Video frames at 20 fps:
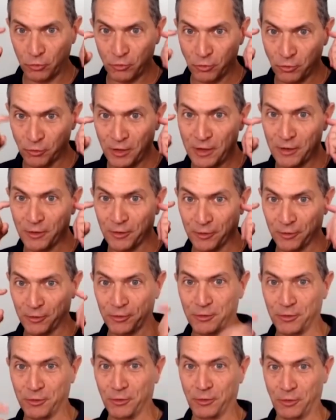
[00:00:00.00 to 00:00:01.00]
Trust your
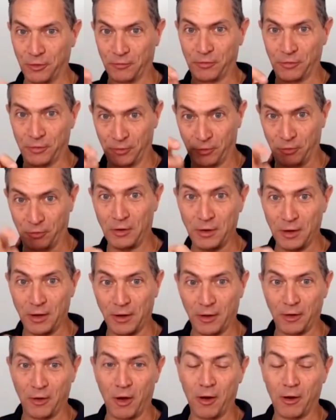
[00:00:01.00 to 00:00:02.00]
ears, because if you're
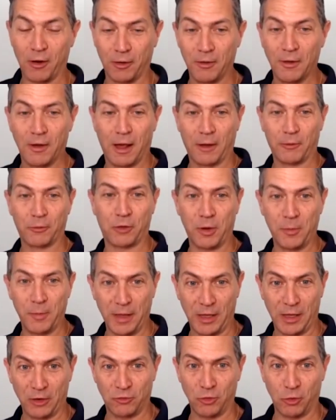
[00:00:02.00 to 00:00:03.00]
sitting in the car, I was
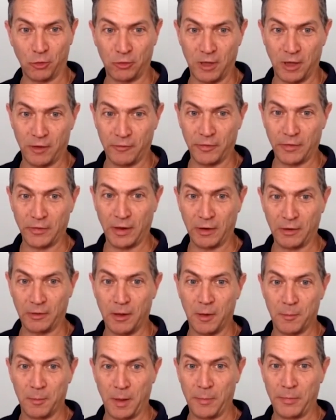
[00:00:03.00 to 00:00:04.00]
going to make a joke, Kevin,
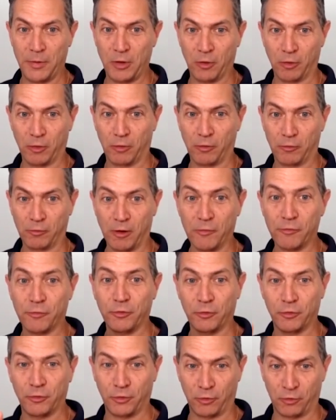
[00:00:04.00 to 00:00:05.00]
that maybe your
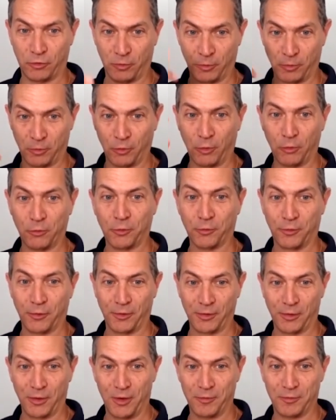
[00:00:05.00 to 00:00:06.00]
reference system is also
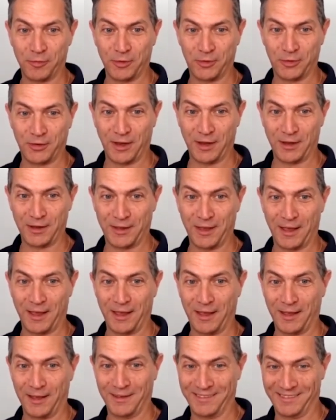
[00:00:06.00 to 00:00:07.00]
rolling off at
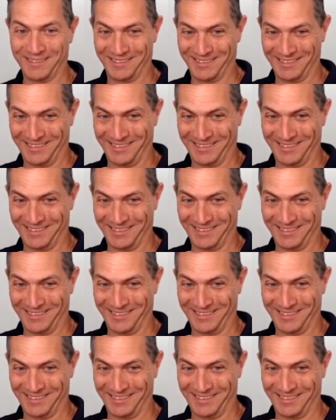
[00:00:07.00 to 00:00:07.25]
10k.